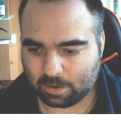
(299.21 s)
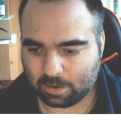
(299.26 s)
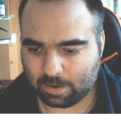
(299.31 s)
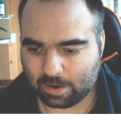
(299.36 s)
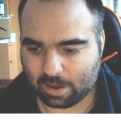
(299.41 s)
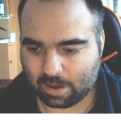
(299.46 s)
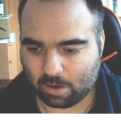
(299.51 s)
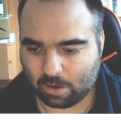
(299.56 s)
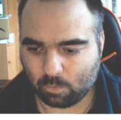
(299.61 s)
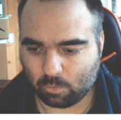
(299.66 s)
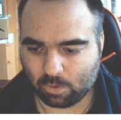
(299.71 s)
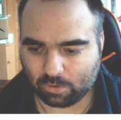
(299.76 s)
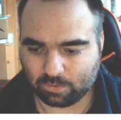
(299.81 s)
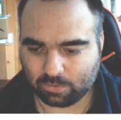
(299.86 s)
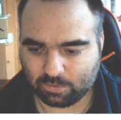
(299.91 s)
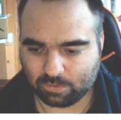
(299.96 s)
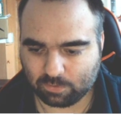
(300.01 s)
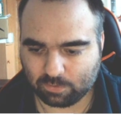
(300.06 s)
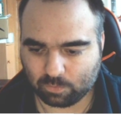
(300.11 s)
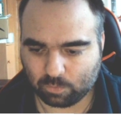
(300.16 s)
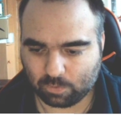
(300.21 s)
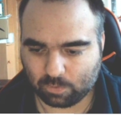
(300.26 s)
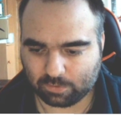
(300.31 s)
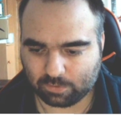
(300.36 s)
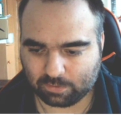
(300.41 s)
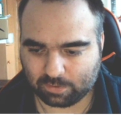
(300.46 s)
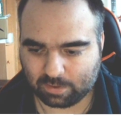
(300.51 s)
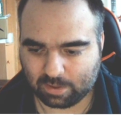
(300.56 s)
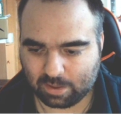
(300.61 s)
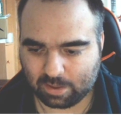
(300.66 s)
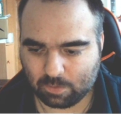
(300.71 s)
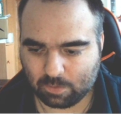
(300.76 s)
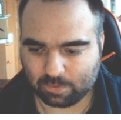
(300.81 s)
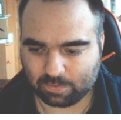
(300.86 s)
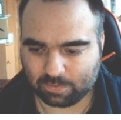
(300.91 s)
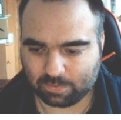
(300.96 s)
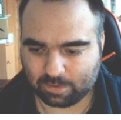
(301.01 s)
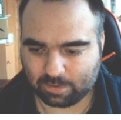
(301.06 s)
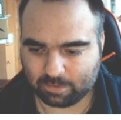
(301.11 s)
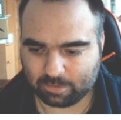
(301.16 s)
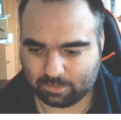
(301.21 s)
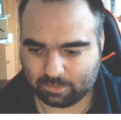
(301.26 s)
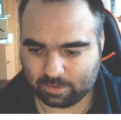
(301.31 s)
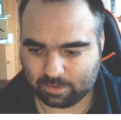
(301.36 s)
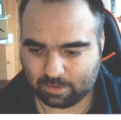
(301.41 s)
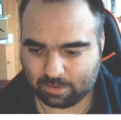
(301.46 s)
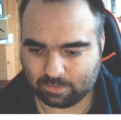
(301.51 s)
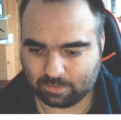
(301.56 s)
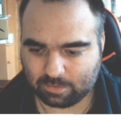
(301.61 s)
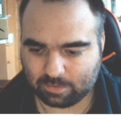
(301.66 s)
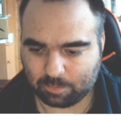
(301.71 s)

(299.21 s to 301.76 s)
Now, what's key with this is the